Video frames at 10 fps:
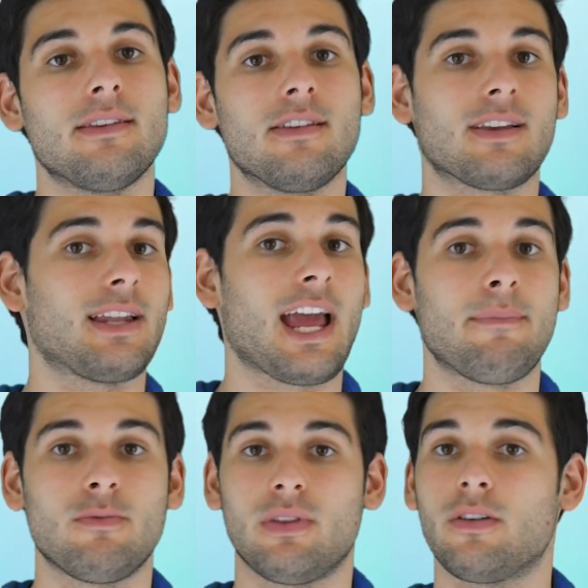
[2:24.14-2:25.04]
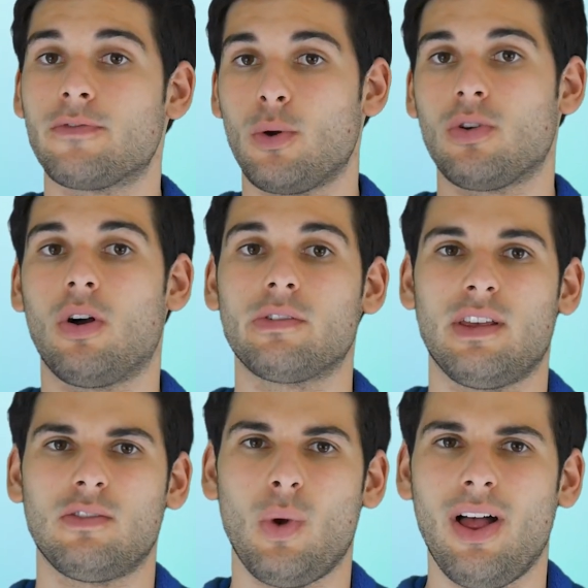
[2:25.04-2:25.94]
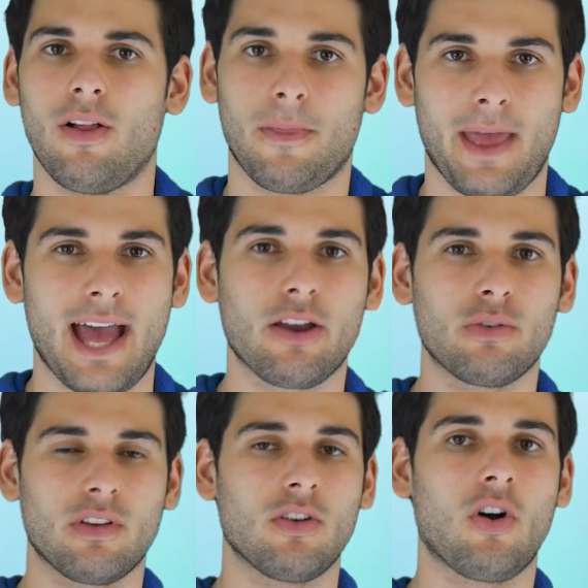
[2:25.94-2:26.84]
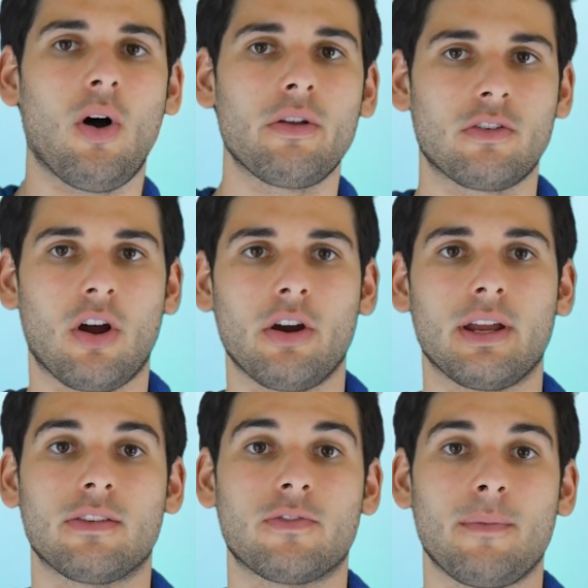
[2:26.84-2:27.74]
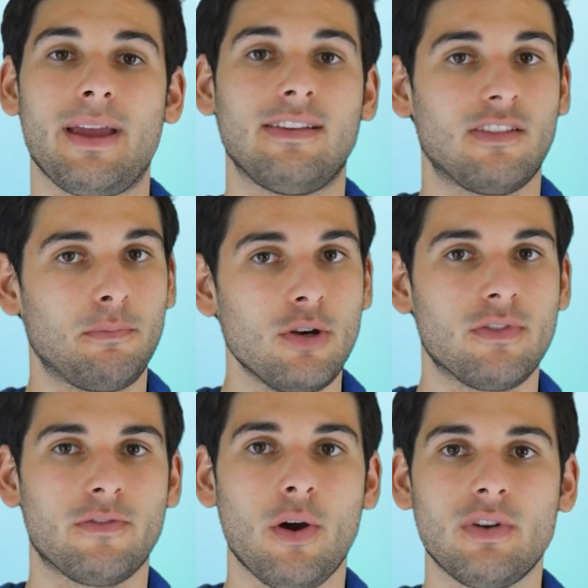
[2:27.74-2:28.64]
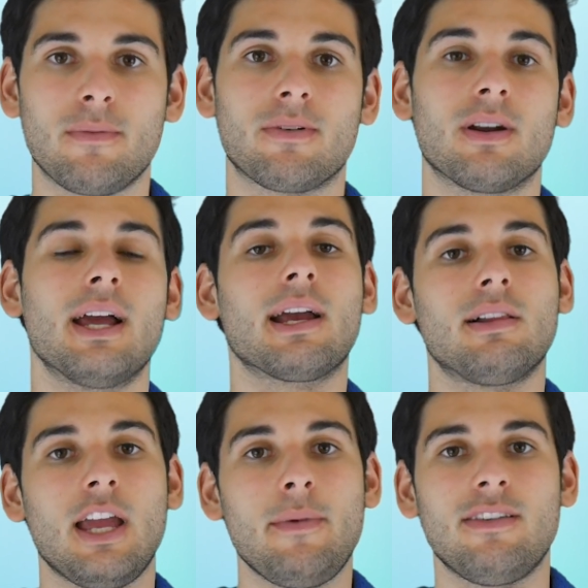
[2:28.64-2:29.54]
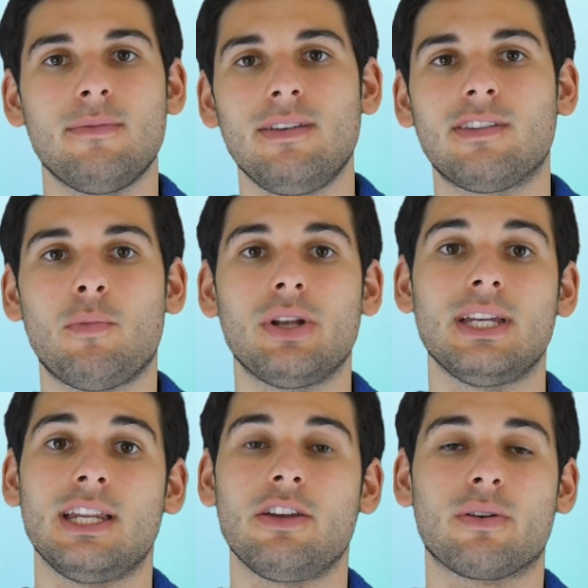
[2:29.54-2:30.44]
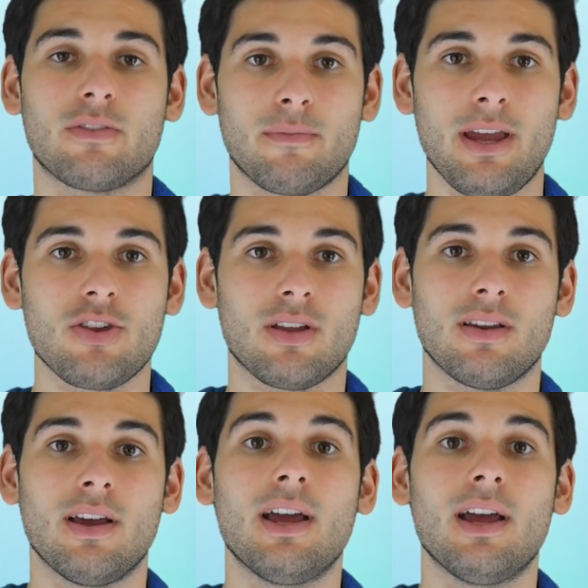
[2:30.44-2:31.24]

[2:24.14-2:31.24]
This can happen with your phone calls as well. Hackers can call their targets from a spoofed phone number claiming to be someone needing your information.